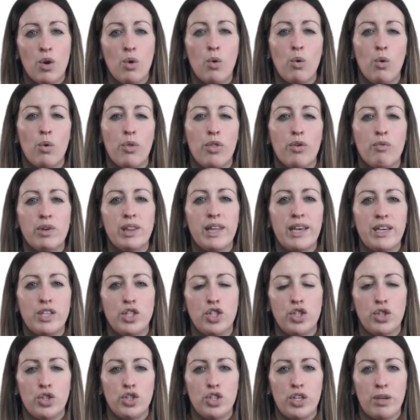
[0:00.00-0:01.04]
or the
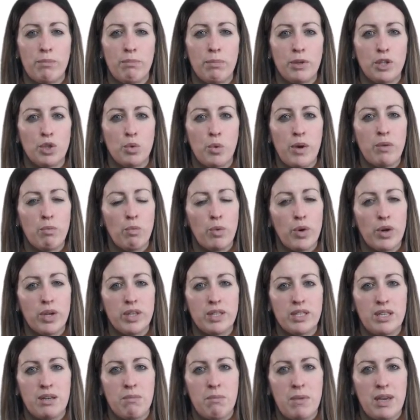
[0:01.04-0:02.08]
relationship between
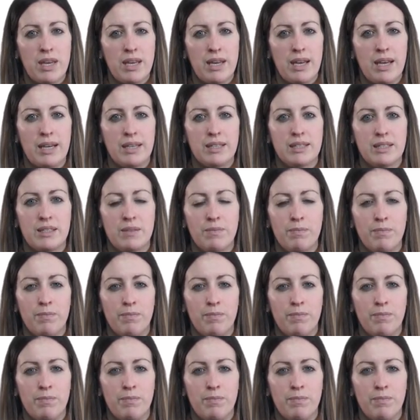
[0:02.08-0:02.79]
words and meanings.